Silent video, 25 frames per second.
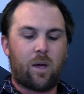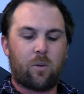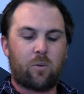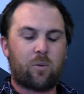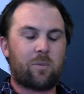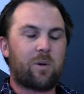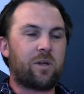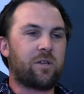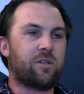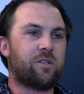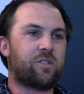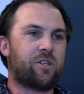what
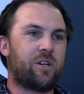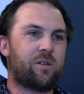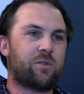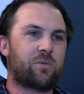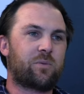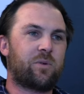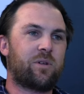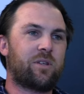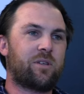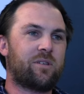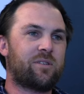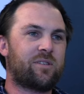about you,
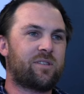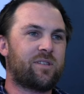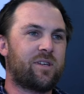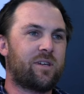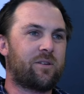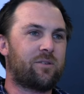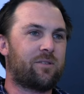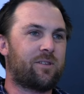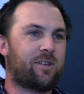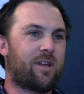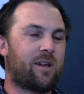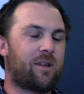James? Where do you
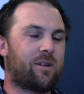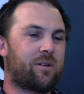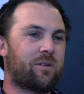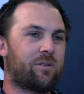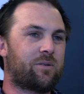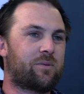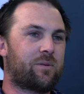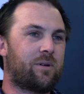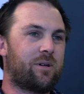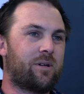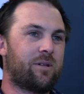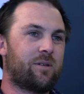stand on the Atto
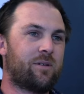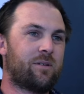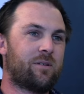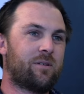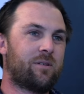3?